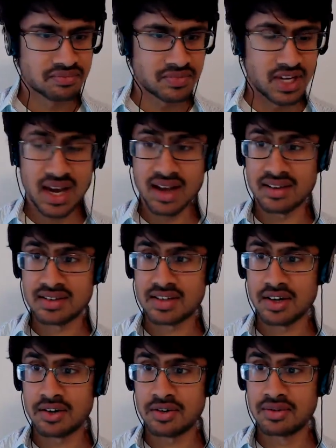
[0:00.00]
Yeah,
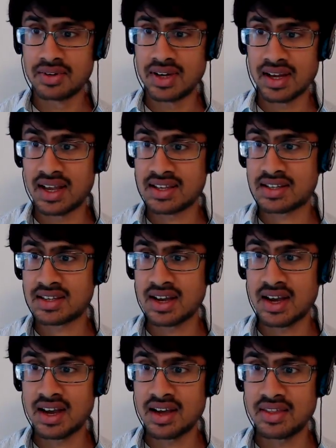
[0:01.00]
so I guess
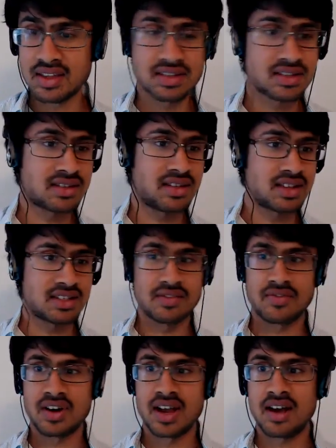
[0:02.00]
that's
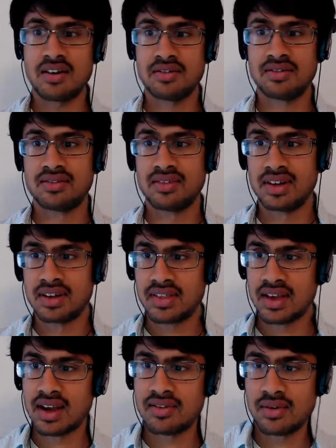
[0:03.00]
it for now. I want to
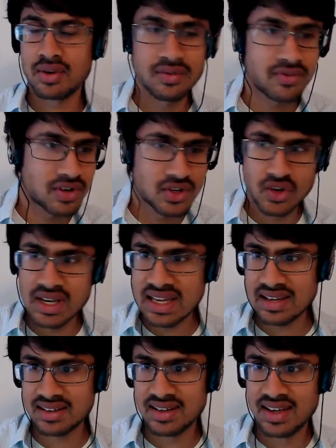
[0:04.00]
thank everyone for
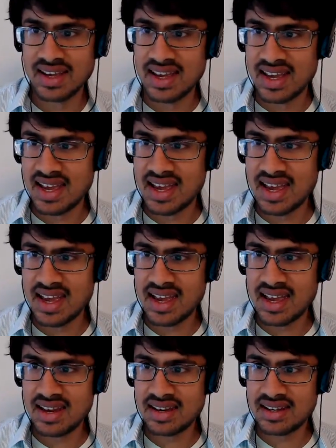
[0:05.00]
joining,
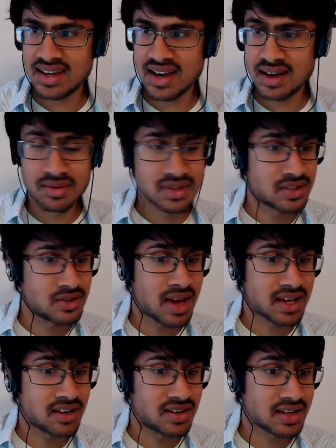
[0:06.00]
and we'll see you
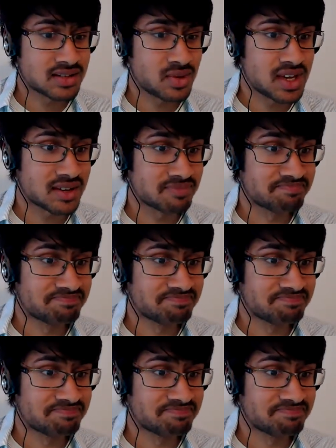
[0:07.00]
back here next week.